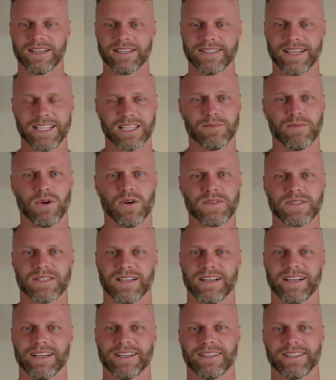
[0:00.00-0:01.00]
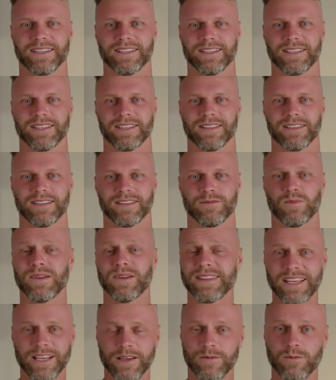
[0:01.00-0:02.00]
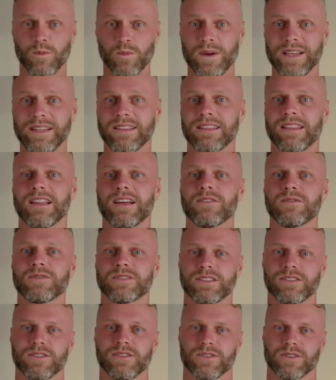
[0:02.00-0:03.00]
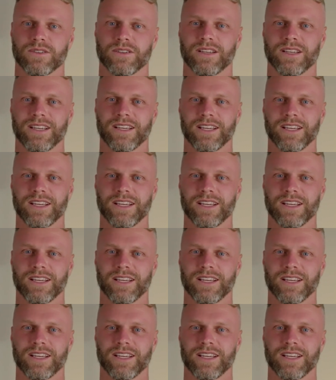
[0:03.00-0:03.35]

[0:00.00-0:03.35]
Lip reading: Take them off-site. One thing that we love to do